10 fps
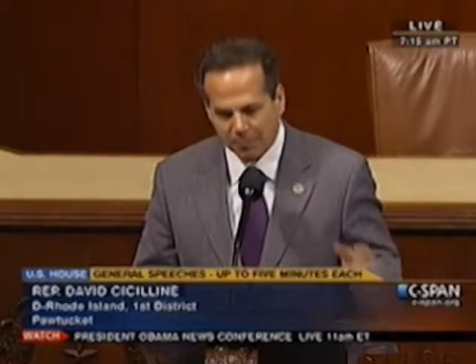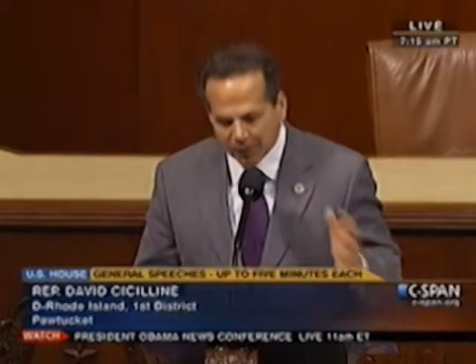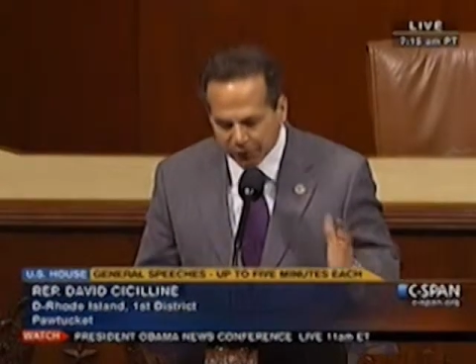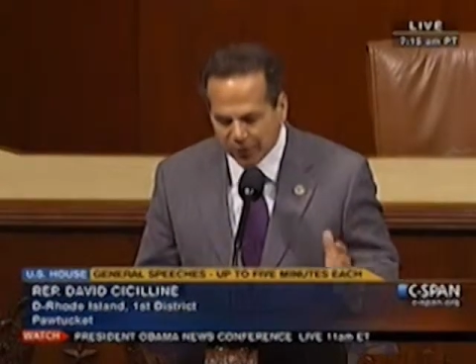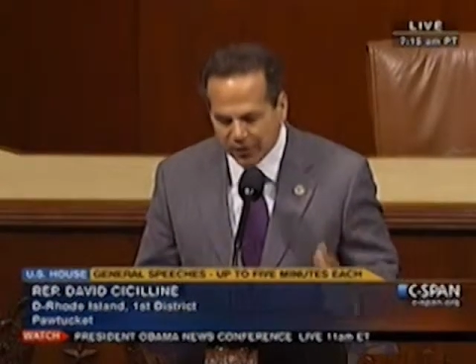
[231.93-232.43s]

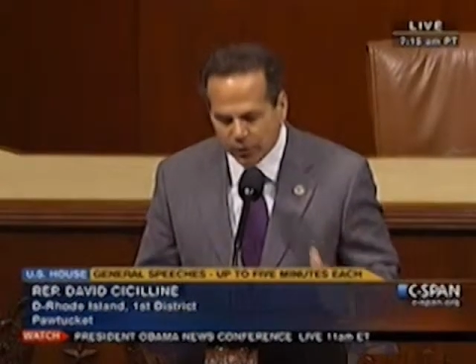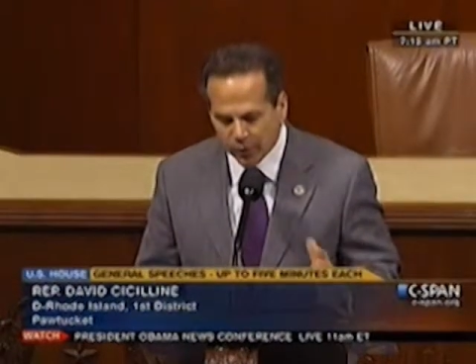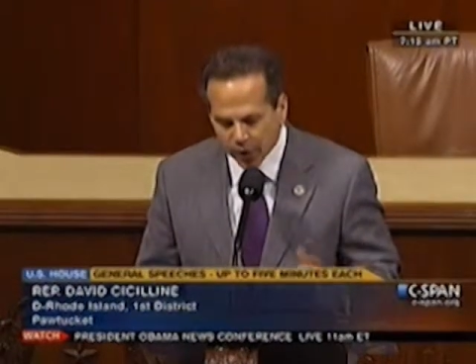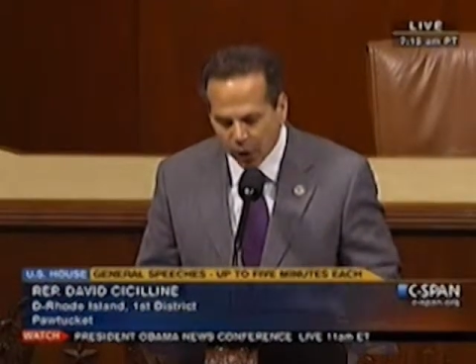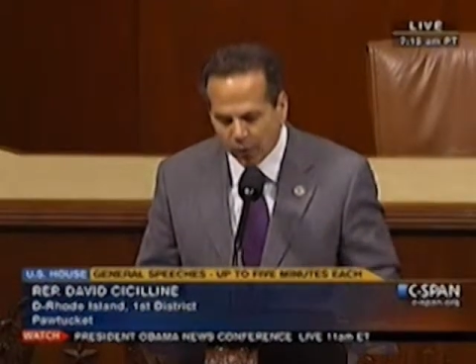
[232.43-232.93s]
My
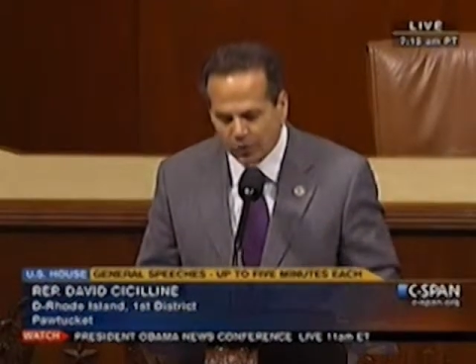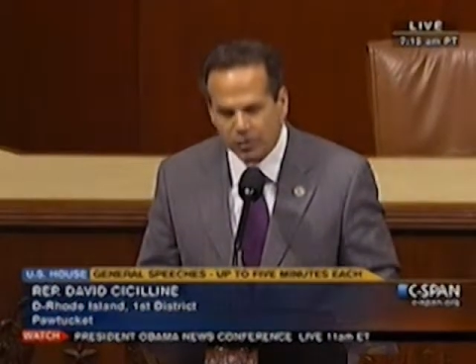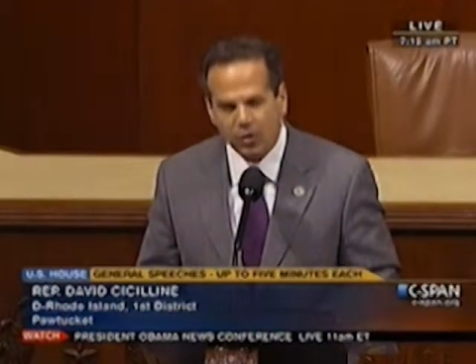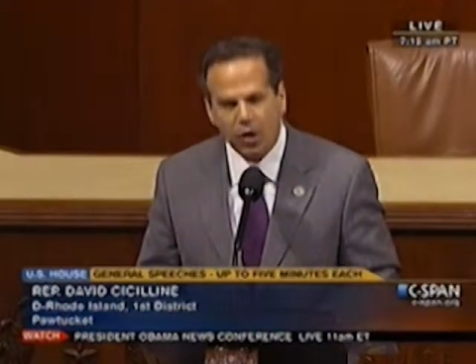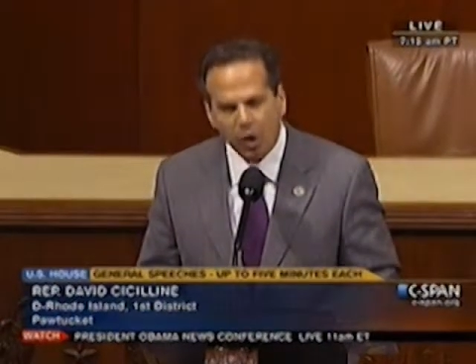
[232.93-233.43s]
friends, we owe
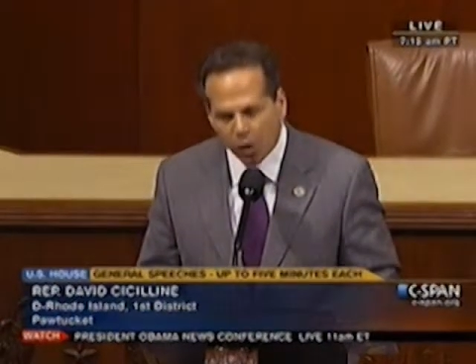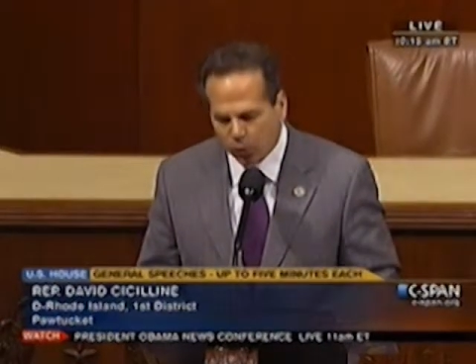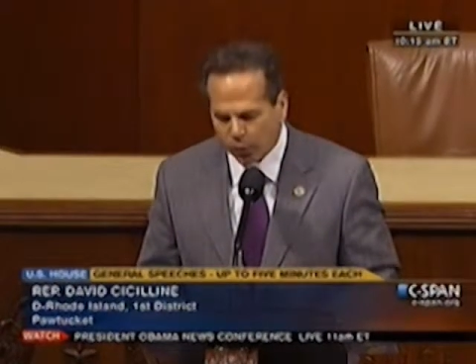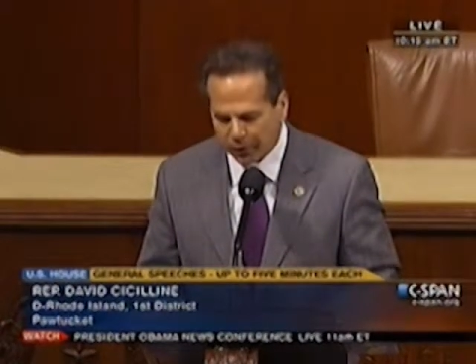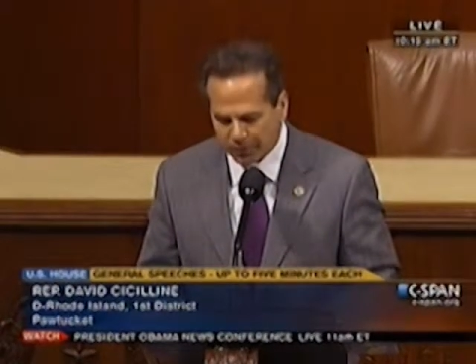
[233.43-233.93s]
it to the
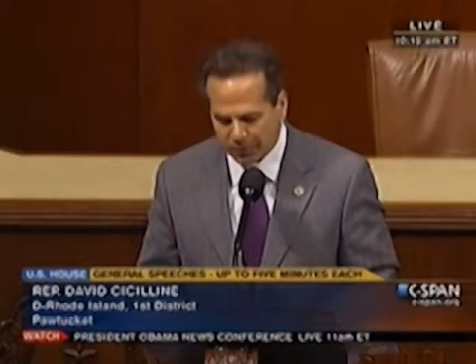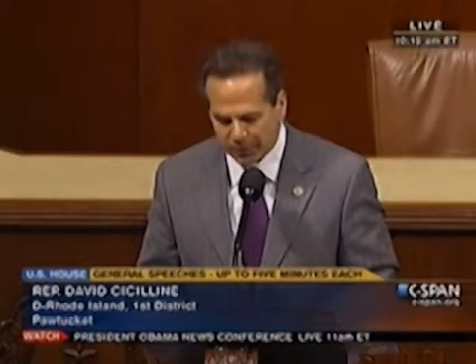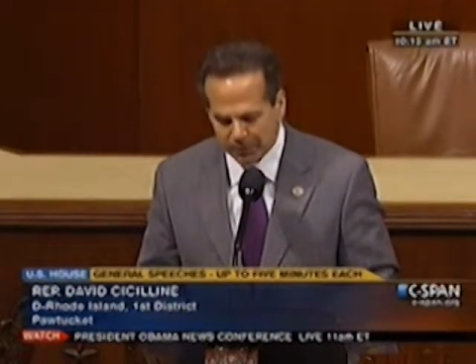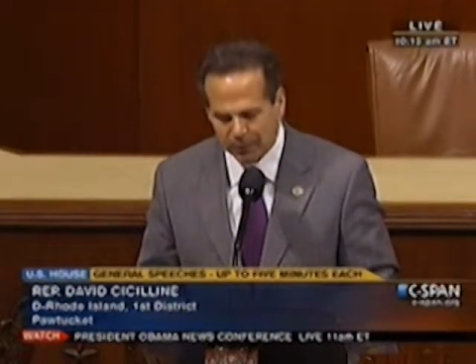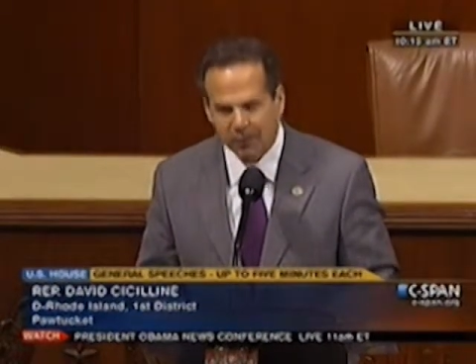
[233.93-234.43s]
hardworking
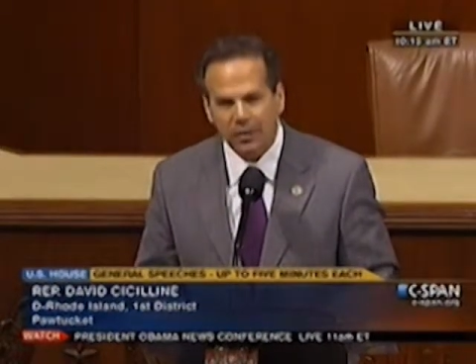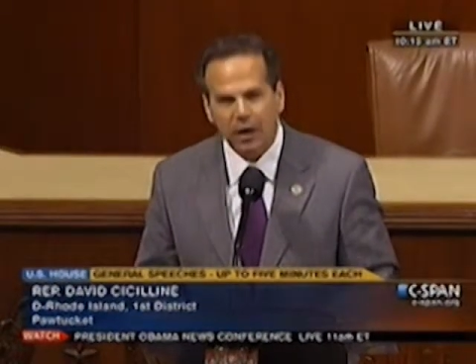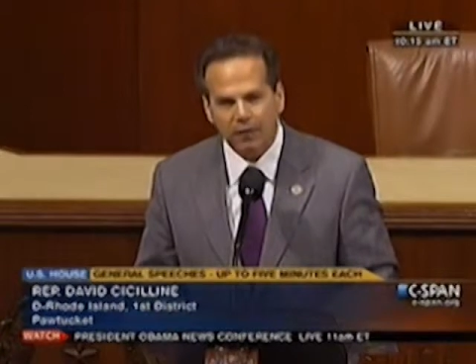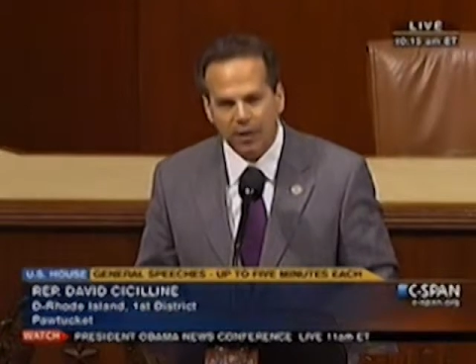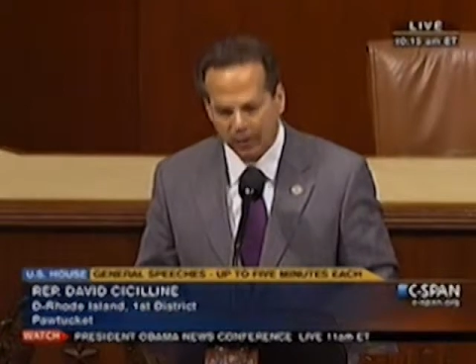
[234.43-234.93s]
people
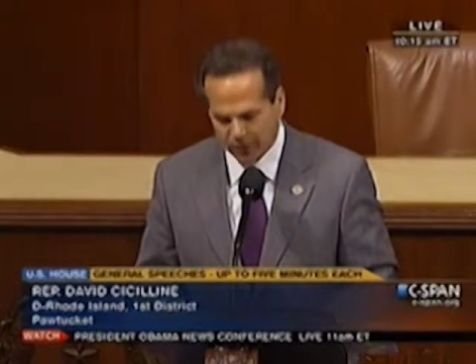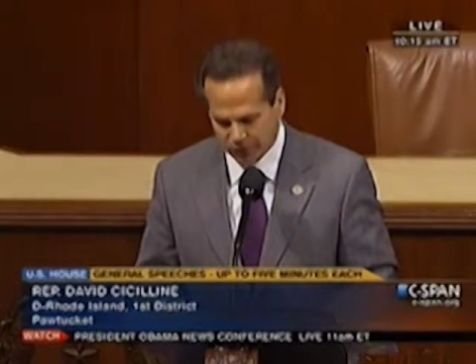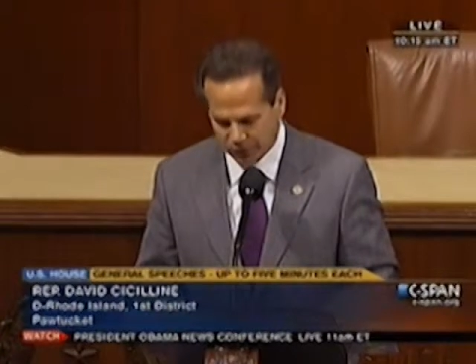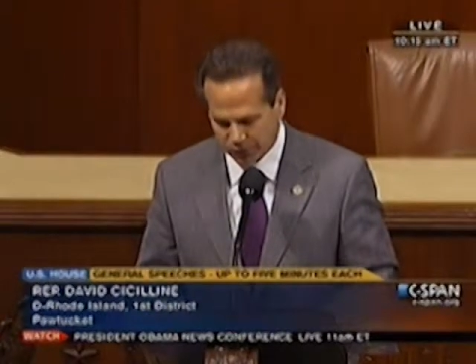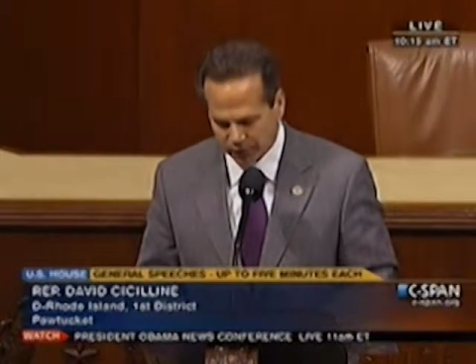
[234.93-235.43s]
of our
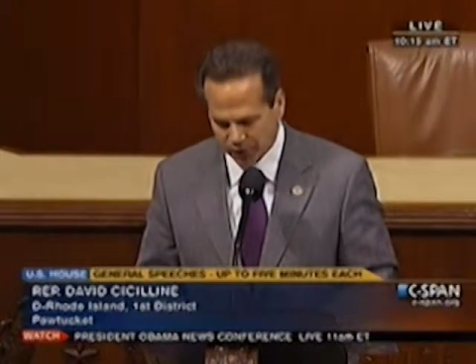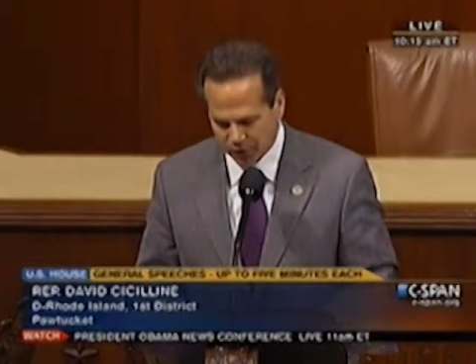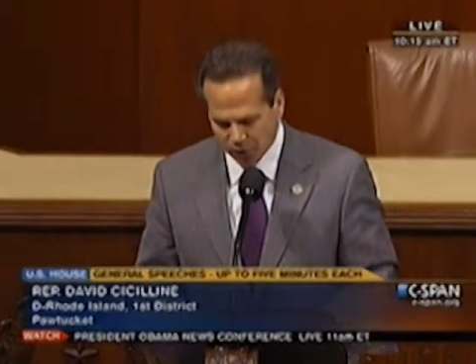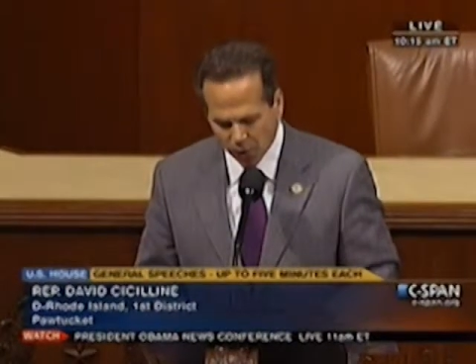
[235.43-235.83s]
country